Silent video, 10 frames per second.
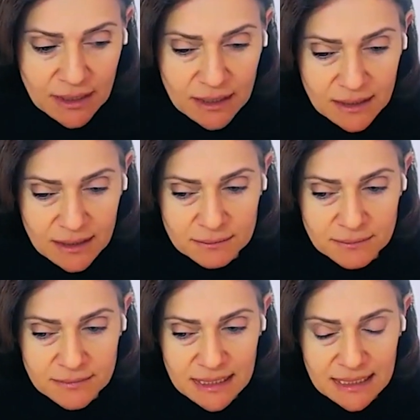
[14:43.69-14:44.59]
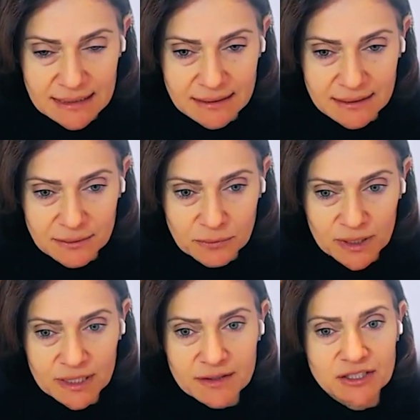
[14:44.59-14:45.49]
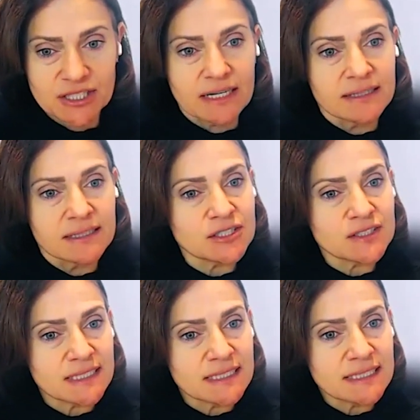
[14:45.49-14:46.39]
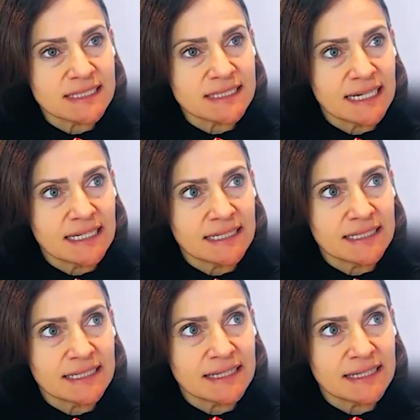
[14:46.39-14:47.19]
And one of the challenges is that